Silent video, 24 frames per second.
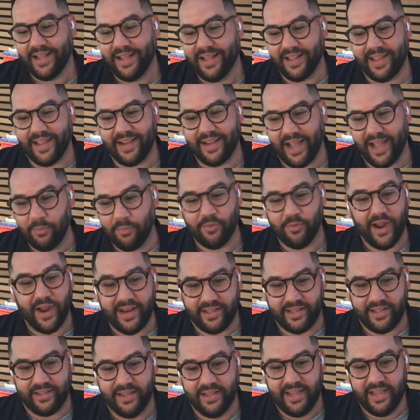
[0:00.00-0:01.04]
I'm
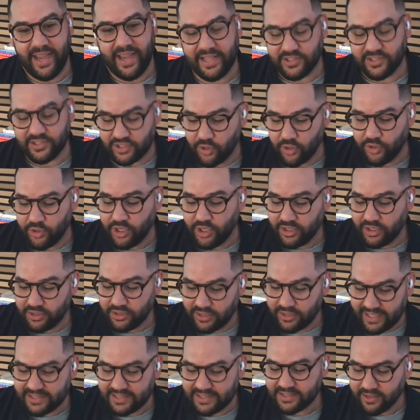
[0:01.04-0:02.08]
ready. And so
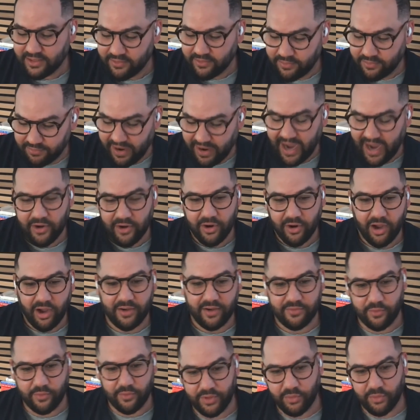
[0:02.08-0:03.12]
let's fire
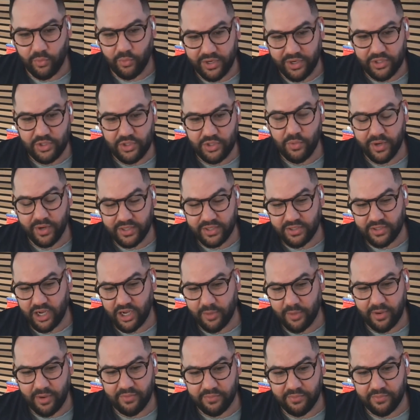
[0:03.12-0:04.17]
off with what you want to
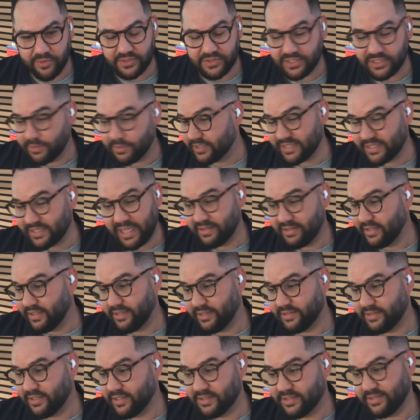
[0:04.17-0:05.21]
talk about first, Tim, because I
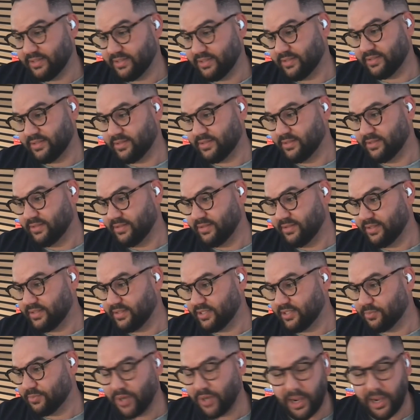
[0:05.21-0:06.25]
think this is
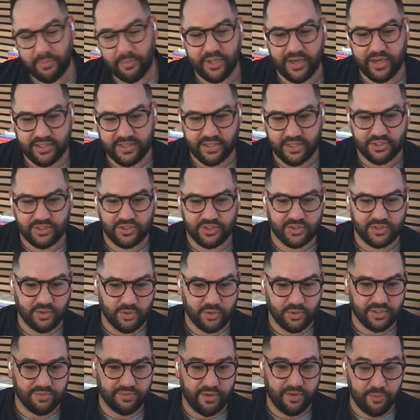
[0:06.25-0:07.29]
probably going to touch the
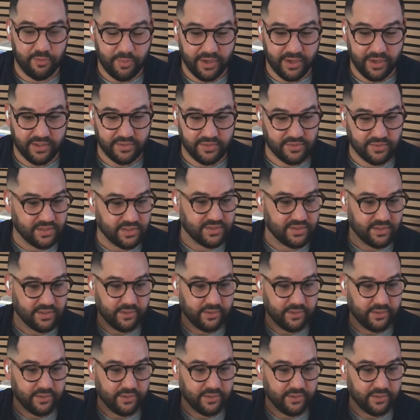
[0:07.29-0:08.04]
souls of everybody who's listening.